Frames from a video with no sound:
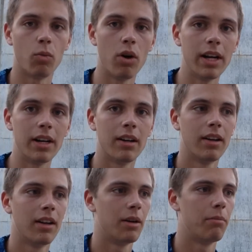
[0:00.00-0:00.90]
One,
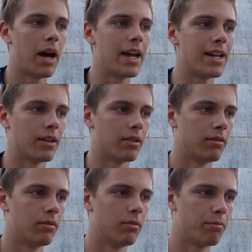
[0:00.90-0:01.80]
by
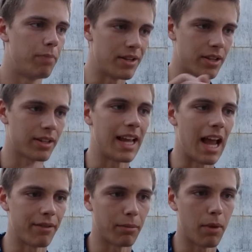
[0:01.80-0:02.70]
basically
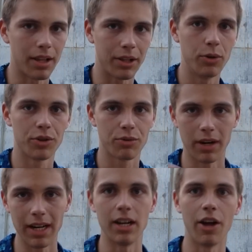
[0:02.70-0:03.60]
having molecules
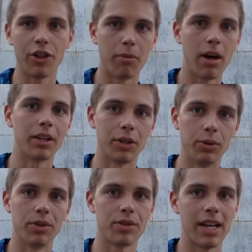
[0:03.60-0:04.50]
run into other
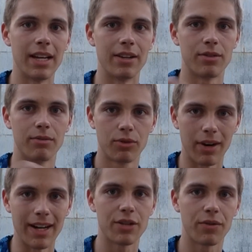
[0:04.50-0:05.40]
molecules and
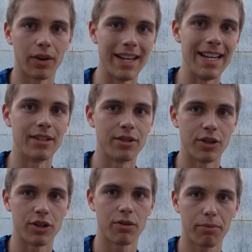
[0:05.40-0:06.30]
transfer heat
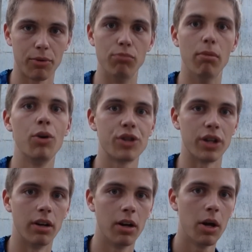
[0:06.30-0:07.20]
just through
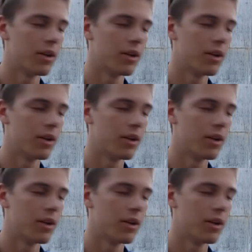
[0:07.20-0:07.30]
motion.